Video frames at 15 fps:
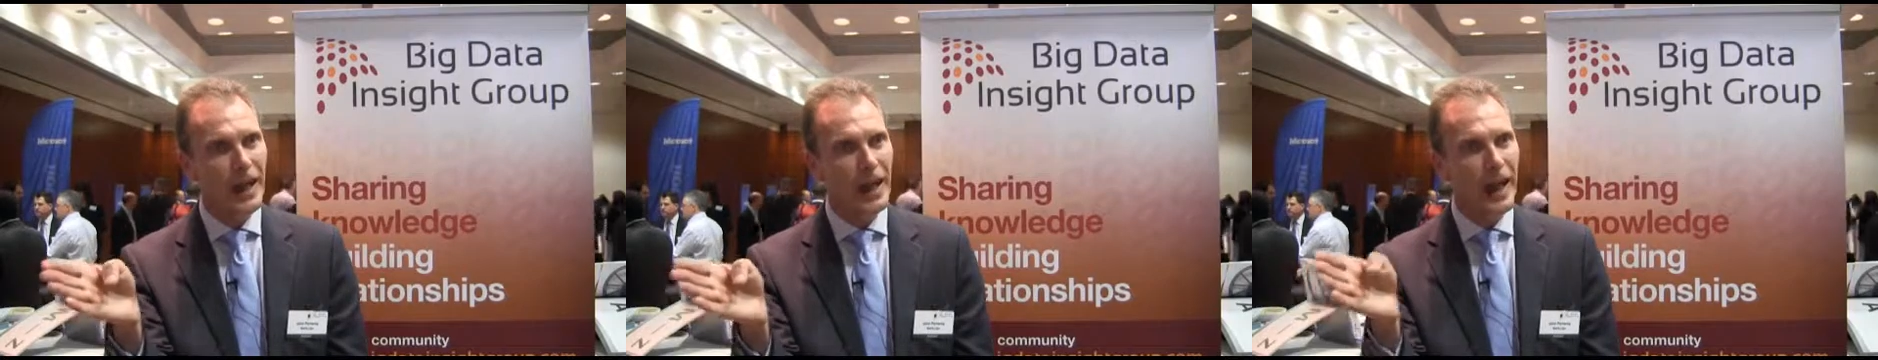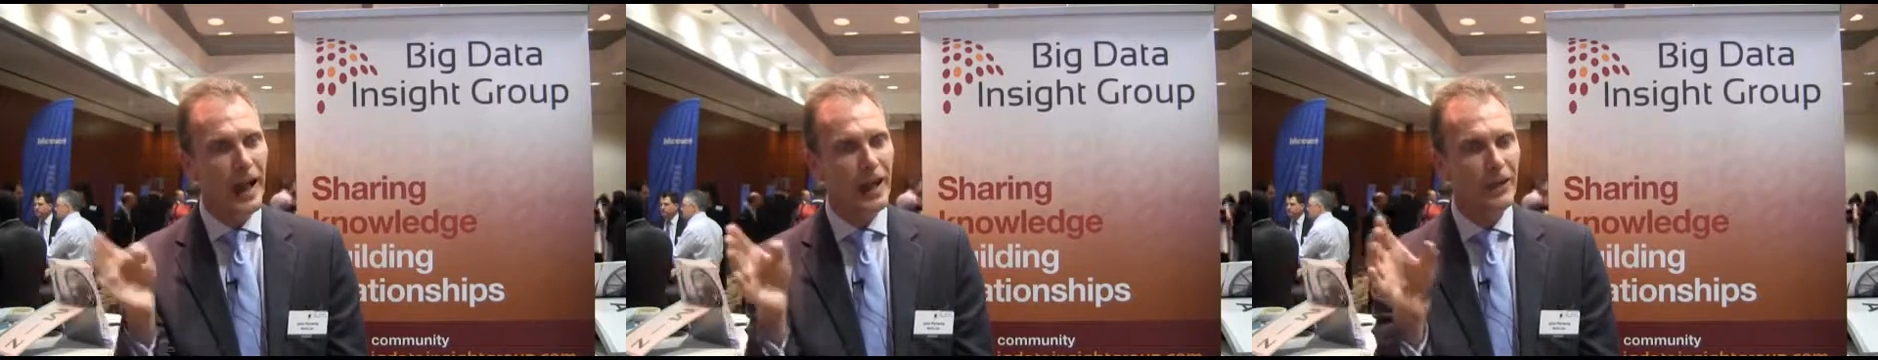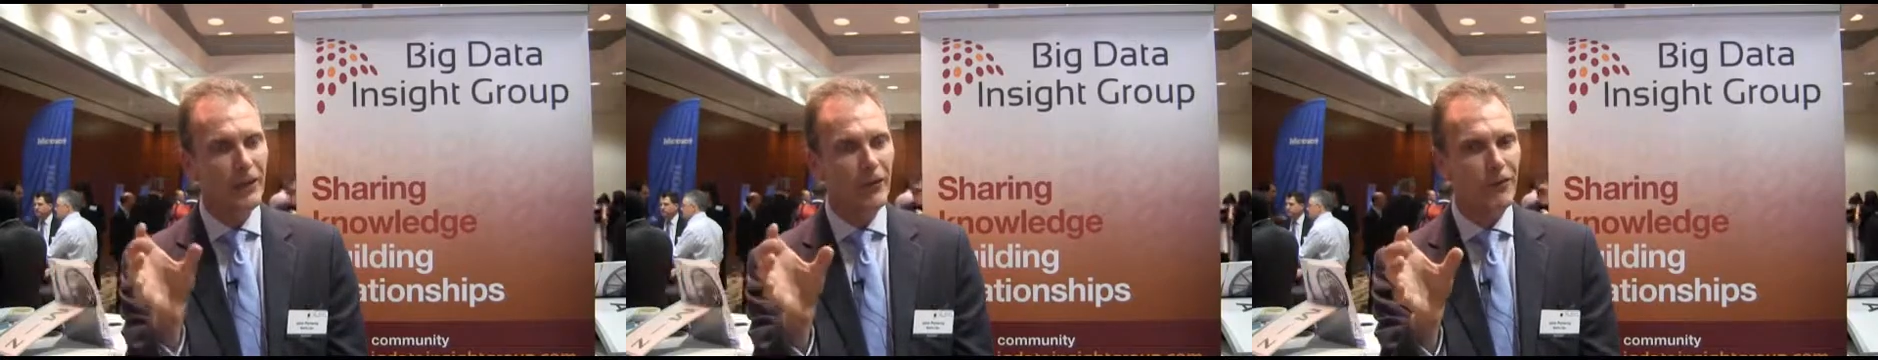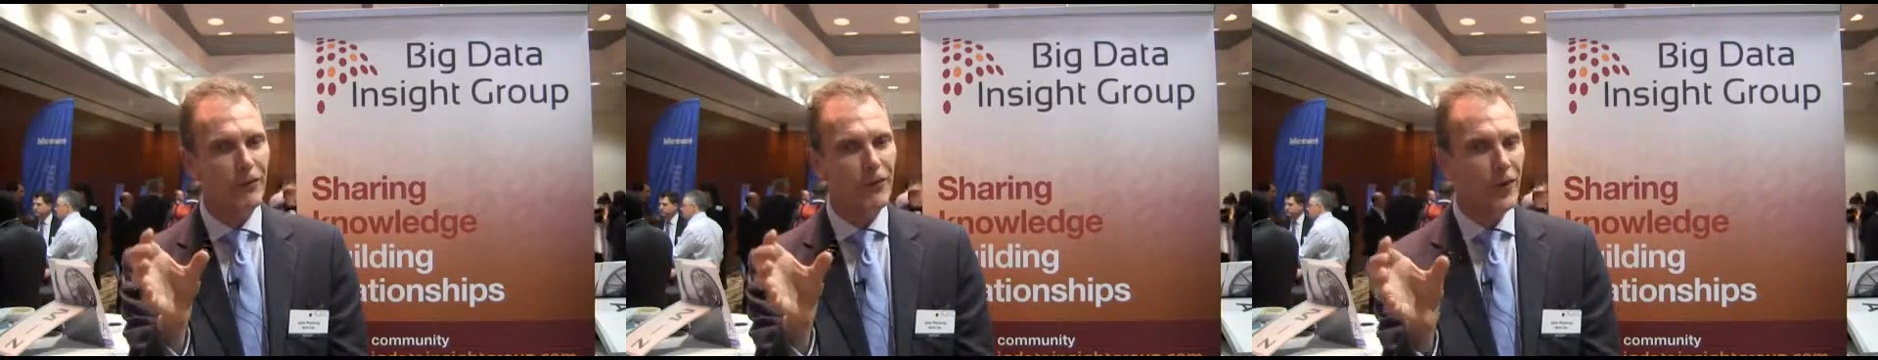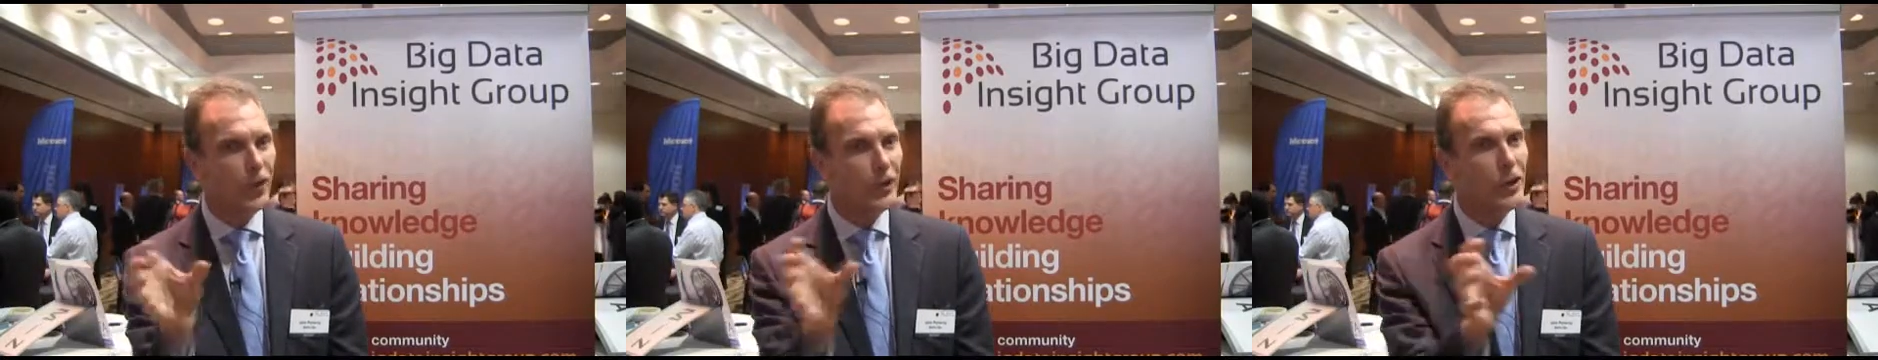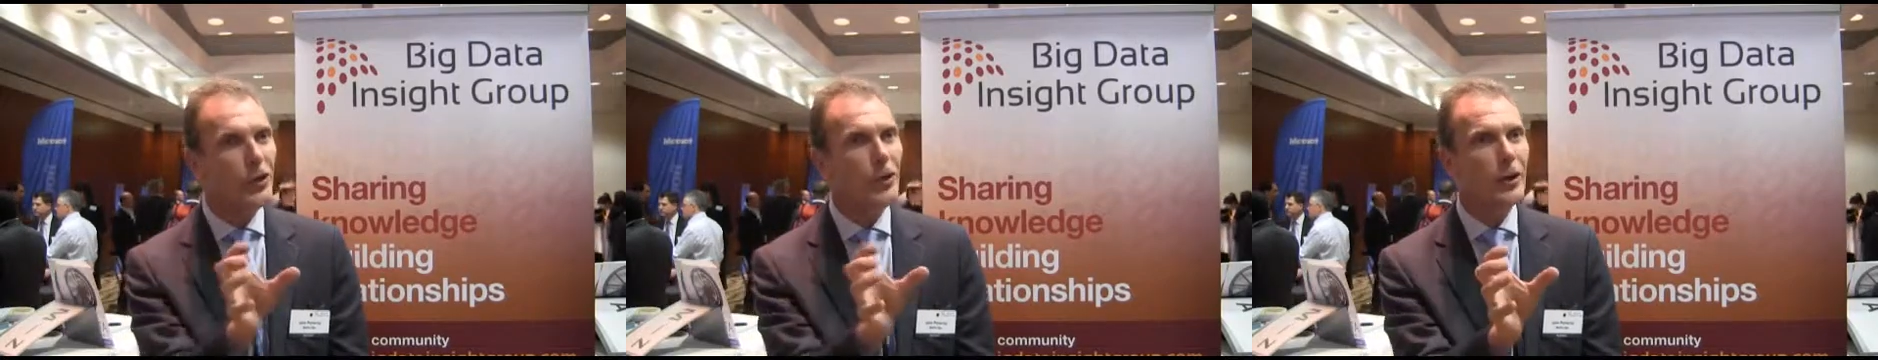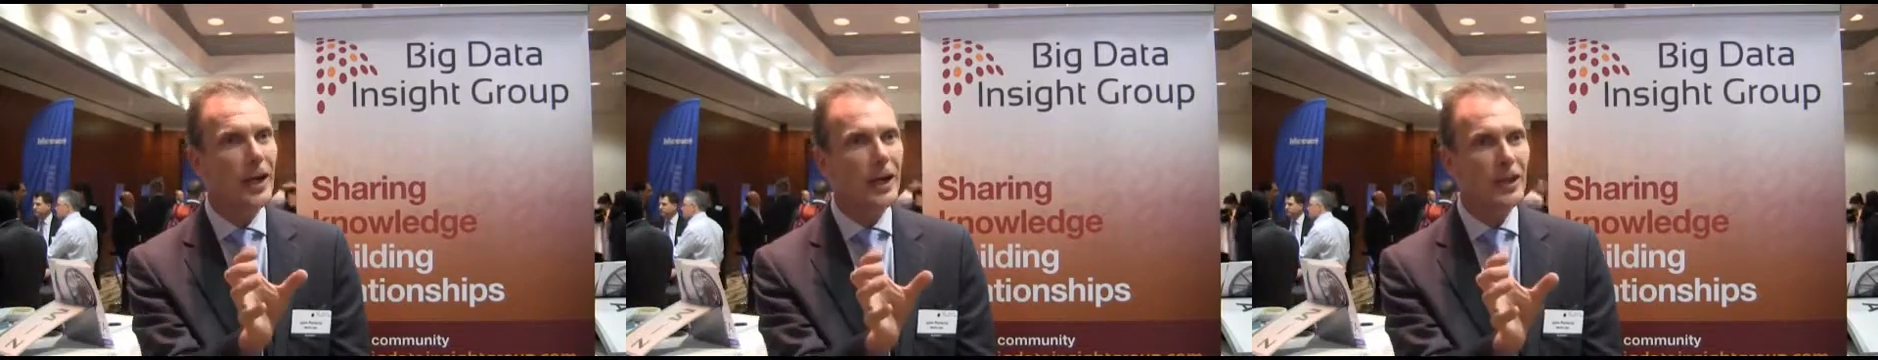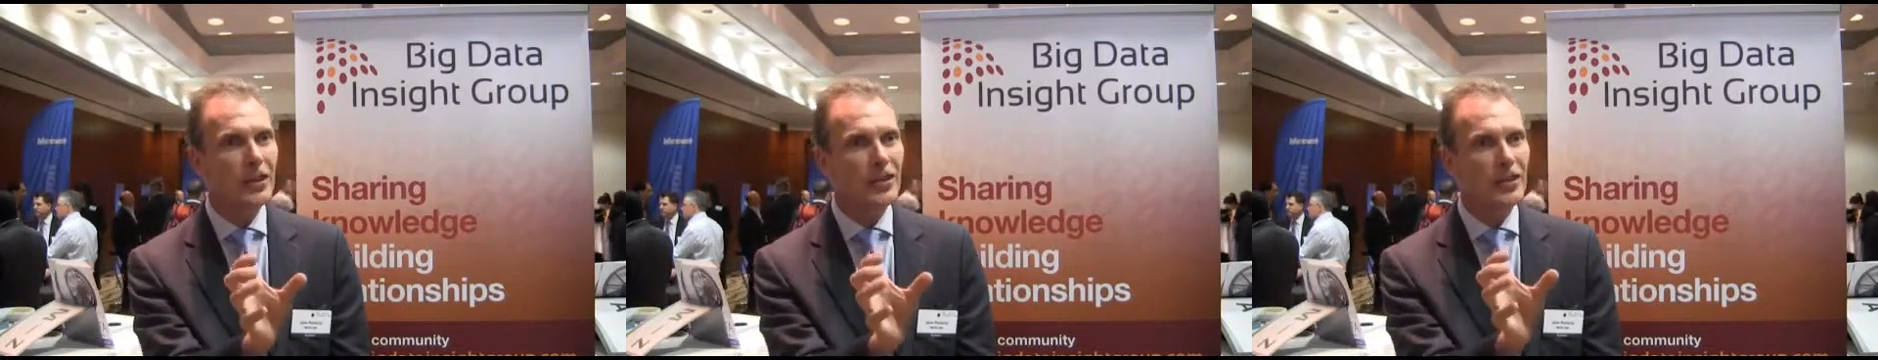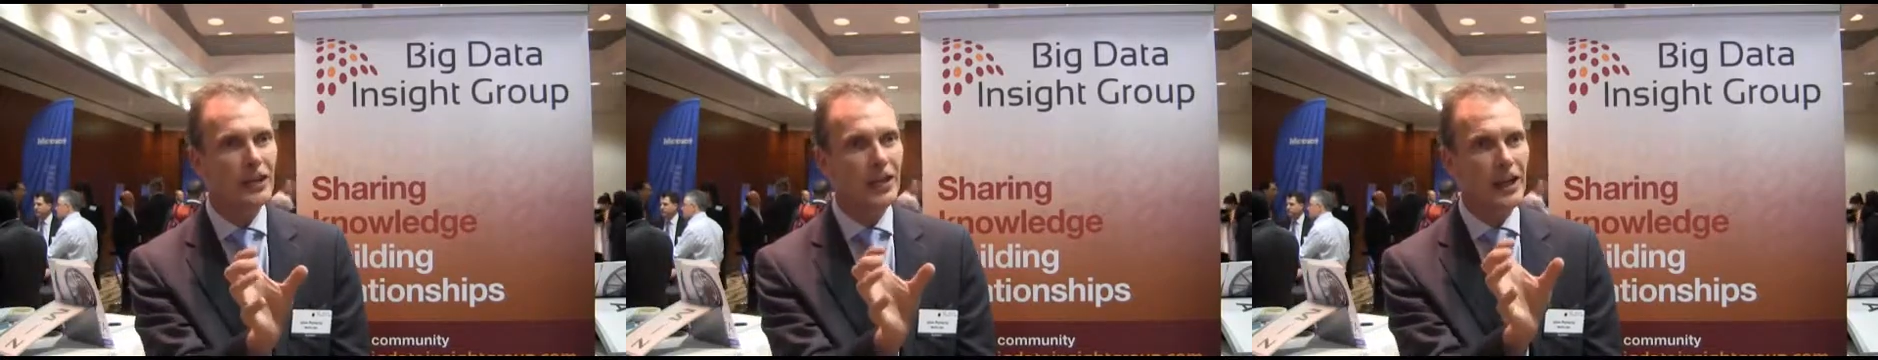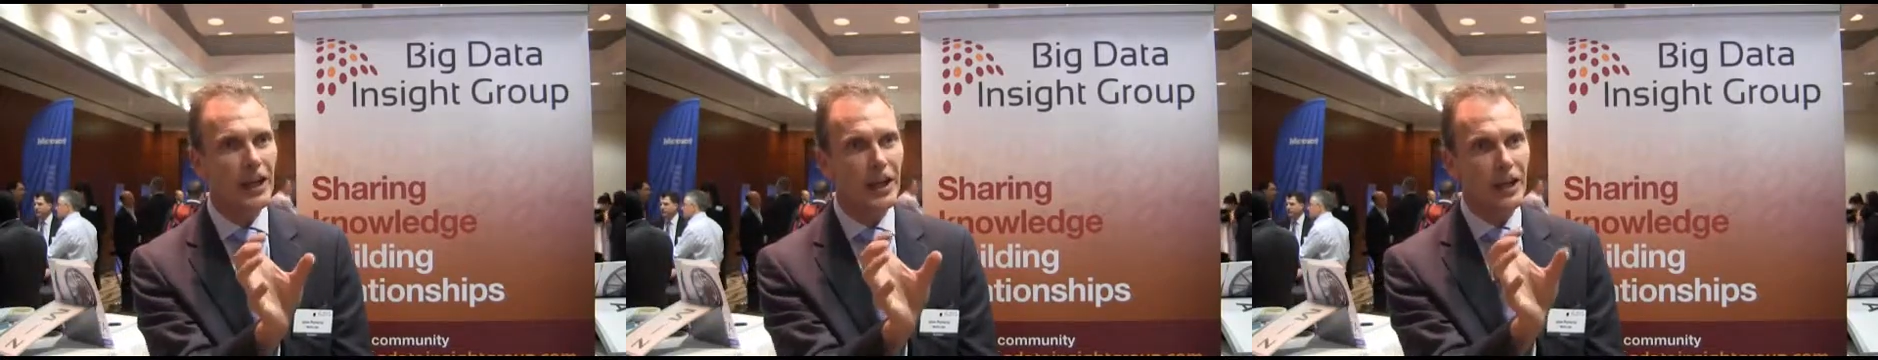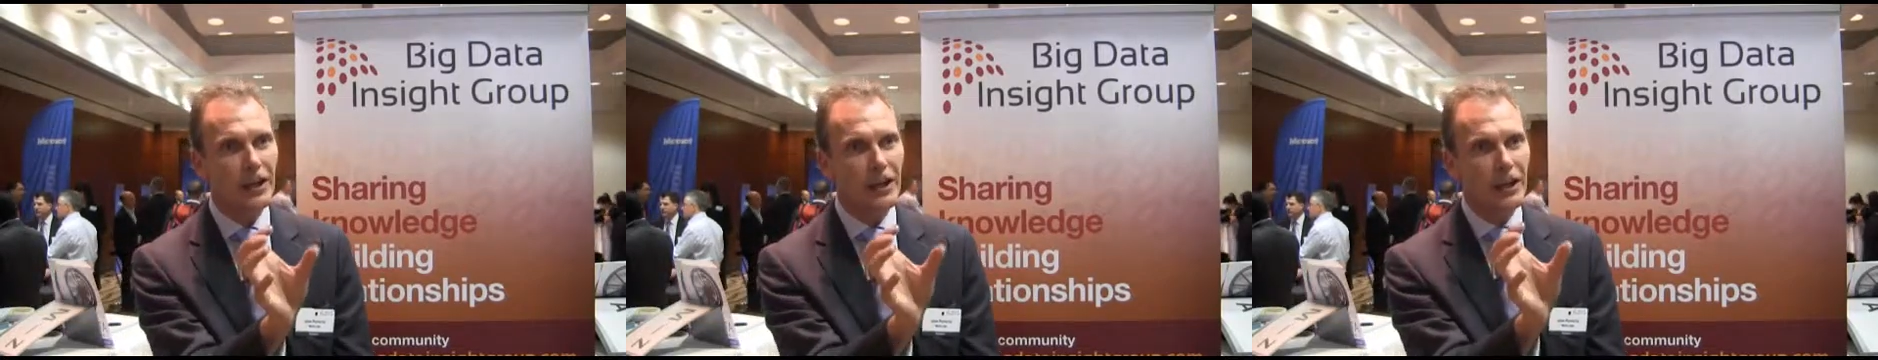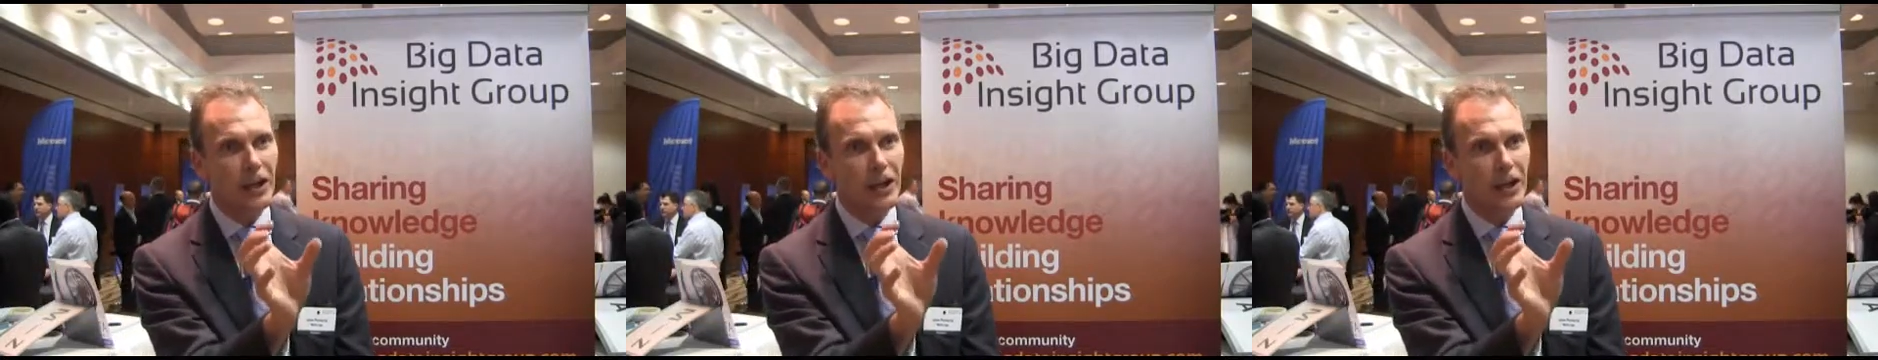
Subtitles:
And the further you get into the